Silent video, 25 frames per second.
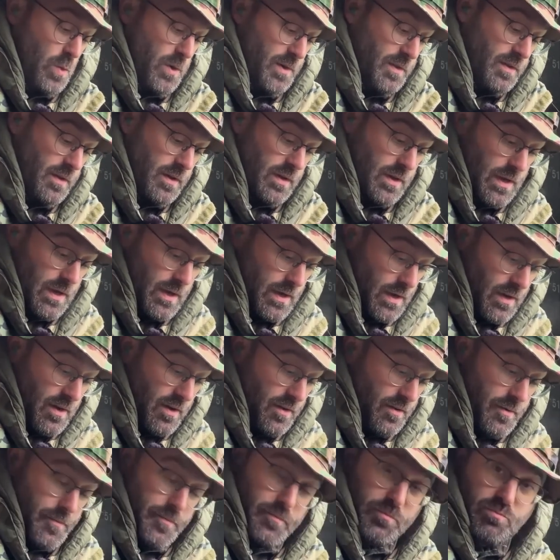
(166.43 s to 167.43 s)
One of
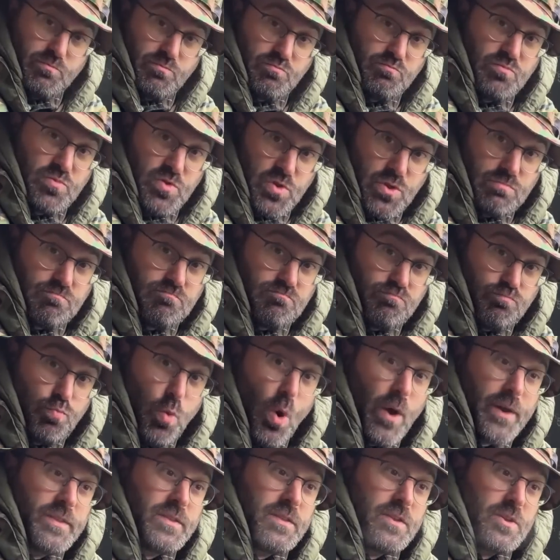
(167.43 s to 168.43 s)

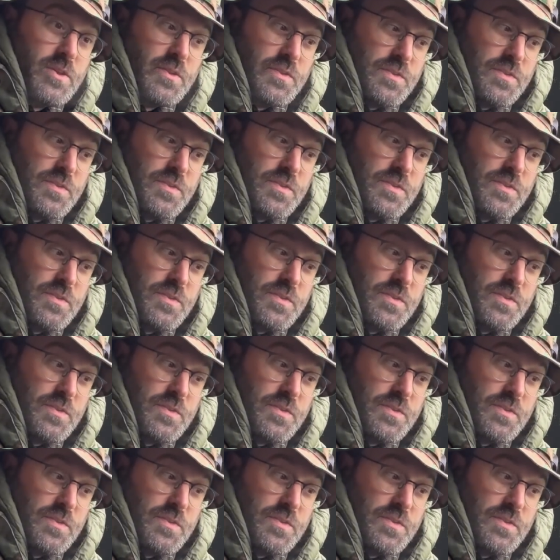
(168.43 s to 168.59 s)
the